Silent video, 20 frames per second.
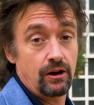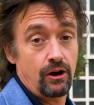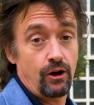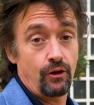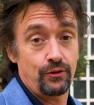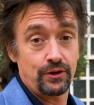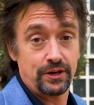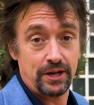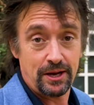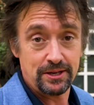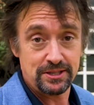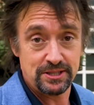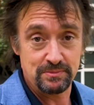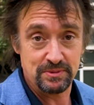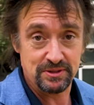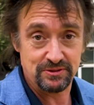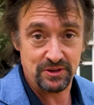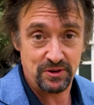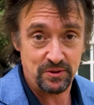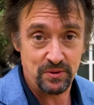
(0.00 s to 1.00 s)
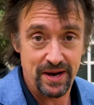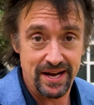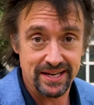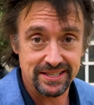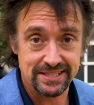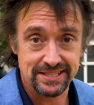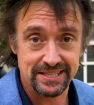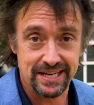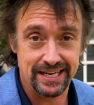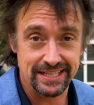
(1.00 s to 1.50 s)
on the customer's
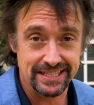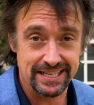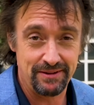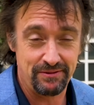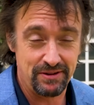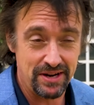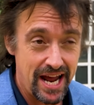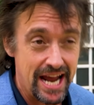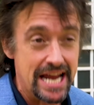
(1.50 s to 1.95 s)
request and given